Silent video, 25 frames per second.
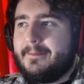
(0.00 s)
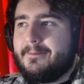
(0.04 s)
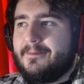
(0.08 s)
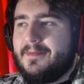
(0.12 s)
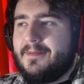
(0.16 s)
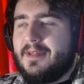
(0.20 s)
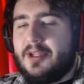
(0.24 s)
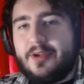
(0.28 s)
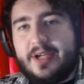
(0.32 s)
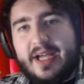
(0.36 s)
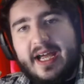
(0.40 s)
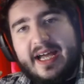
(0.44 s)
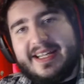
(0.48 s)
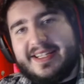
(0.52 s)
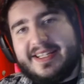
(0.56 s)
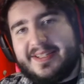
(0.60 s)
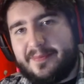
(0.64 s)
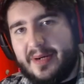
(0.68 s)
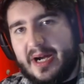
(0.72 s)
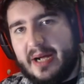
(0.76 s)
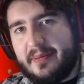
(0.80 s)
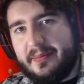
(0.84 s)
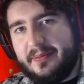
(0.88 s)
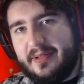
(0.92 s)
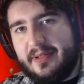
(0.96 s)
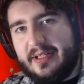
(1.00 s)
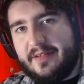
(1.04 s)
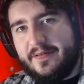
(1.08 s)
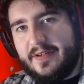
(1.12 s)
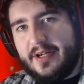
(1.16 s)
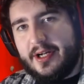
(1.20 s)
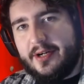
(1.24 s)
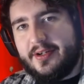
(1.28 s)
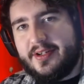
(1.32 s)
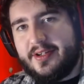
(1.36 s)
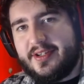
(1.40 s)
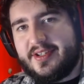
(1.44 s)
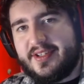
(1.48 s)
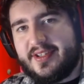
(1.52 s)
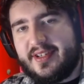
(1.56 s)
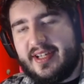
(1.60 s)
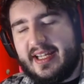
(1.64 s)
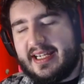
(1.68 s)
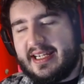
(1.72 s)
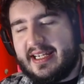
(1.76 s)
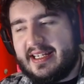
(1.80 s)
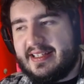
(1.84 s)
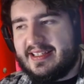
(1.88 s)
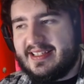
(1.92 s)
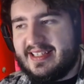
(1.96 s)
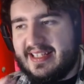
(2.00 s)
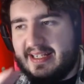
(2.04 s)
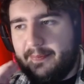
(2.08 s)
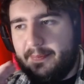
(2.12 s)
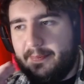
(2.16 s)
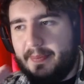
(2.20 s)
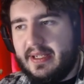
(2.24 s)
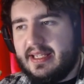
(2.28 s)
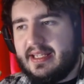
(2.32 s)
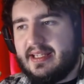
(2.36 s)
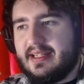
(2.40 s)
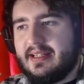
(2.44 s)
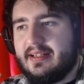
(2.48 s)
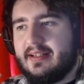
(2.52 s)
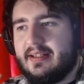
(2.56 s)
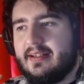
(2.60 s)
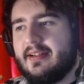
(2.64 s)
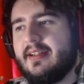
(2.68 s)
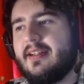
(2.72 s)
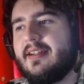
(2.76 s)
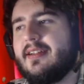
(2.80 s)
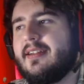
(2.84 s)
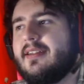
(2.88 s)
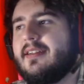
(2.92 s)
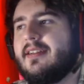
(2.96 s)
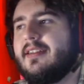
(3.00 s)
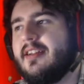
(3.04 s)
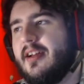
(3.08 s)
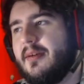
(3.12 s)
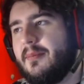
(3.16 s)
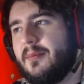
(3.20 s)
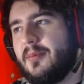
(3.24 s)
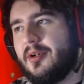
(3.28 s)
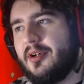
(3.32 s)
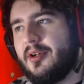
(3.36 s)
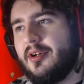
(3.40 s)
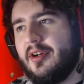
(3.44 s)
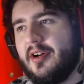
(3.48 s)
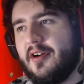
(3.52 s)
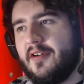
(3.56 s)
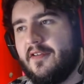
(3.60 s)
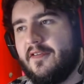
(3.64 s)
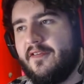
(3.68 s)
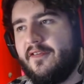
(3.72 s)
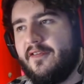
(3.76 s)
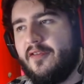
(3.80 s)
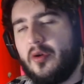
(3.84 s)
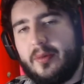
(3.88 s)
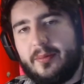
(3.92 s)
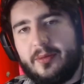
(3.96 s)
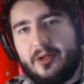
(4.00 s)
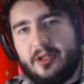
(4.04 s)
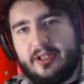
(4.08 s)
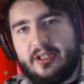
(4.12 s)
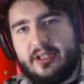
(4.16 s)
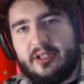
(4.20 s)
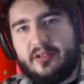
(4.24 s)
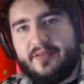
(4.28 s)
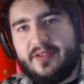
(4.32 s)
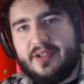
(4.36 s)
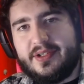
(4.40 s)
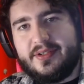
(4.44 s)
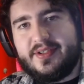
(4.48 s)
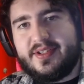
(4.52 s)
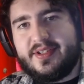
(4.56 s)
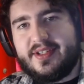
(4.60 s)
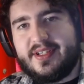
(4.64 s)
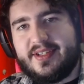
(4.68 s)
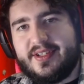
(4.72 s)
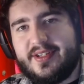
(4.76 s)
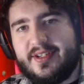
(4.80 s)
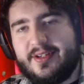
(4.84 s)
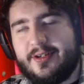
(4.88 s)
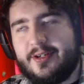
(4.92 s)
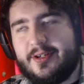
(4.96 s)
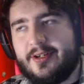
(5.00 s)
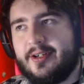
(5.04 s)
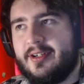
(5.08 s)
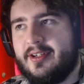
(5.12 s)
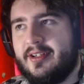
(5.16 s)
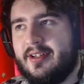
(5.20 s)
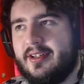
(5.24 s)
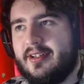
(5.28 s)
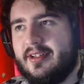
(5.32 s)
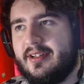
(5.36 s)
you guys probably have noticed like a dip in number of formal interviews this year.